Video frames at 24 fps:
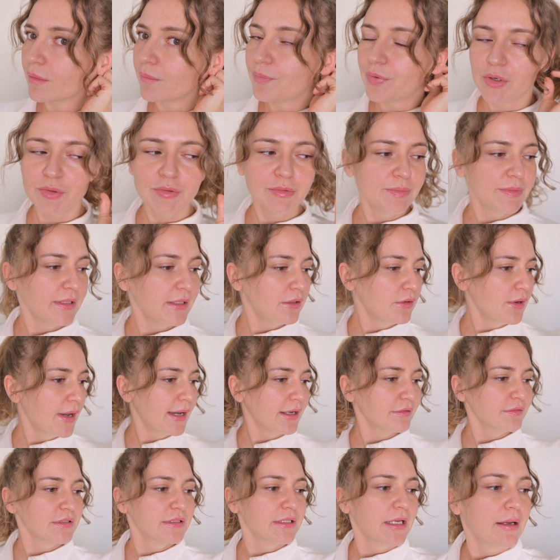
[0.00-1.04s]
probably you
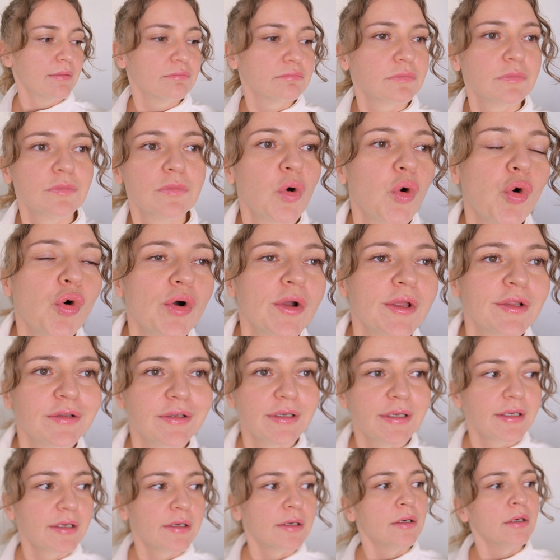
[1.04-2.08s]
have some
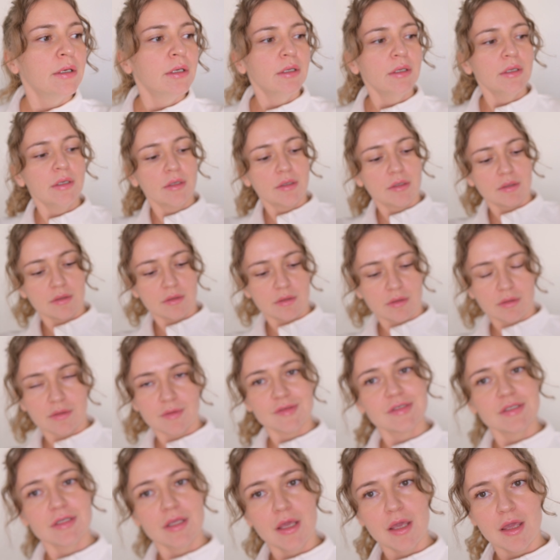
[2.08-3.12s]
oily
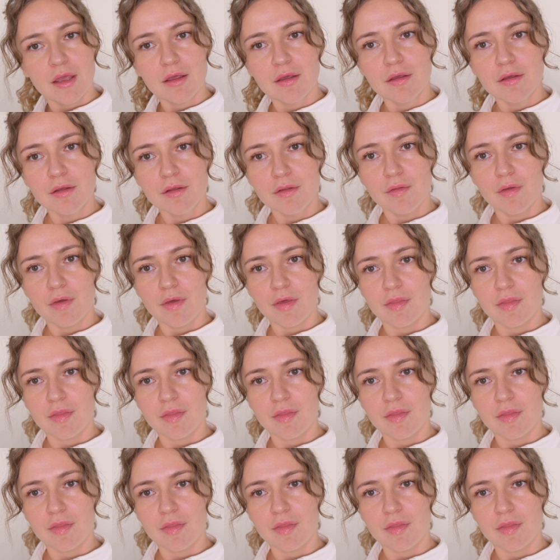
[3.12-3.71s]
skin.